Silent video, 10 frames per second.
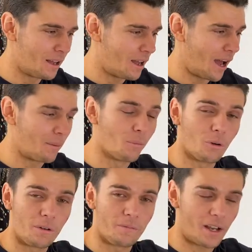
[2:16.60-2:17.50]
and
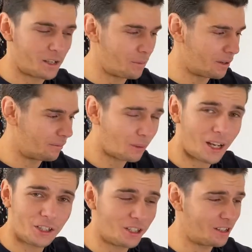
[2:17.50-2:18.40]
more investment. But
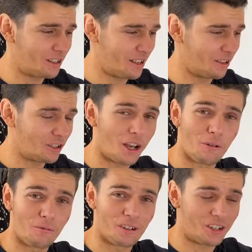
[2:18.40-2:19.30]
as you can see, the
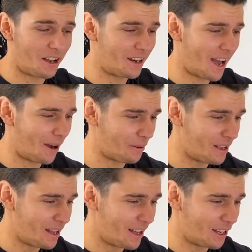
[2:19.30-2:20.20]
total return now
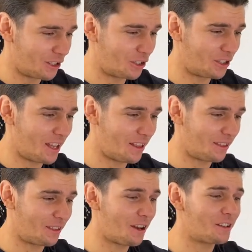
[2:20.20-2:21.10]
has just hit
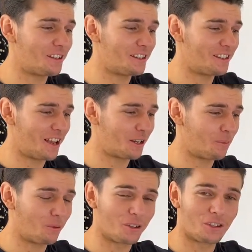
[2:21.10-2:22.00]

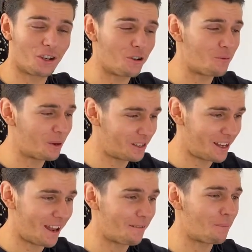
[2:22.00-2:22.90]

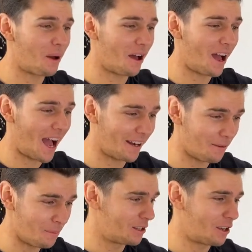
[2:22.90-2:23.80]
36.2% per
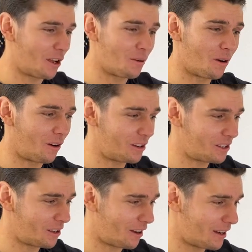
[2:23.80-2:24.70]
annum. So I
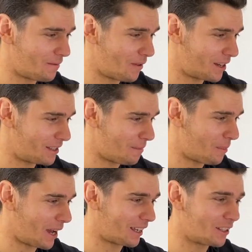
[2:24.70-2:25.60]
started investing
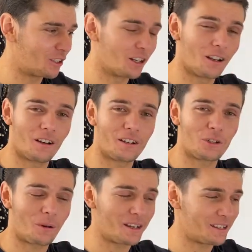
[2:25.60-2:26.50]
back in July
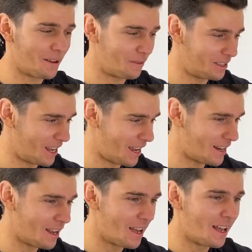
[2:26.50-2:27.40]

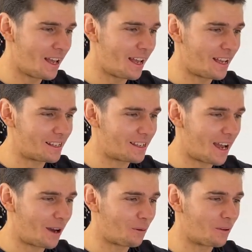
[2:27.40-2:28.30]
2017. It's
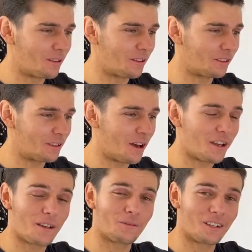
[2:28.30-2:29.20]
now the
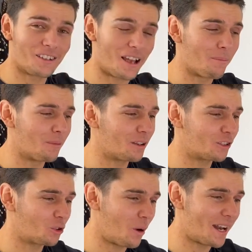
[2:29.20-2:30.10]
30th December
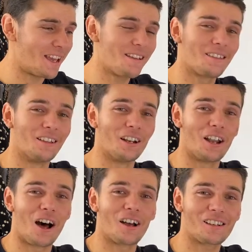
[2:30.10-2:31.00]
20, the
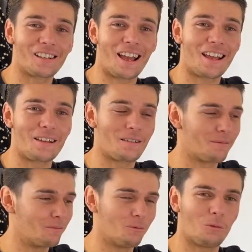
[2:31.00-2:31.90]
last day,
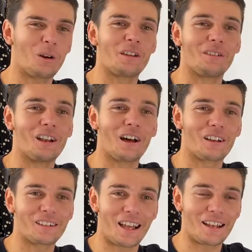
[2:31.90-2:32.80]
one of the
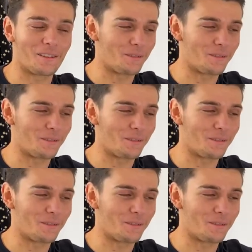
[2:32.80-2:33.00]
last days of the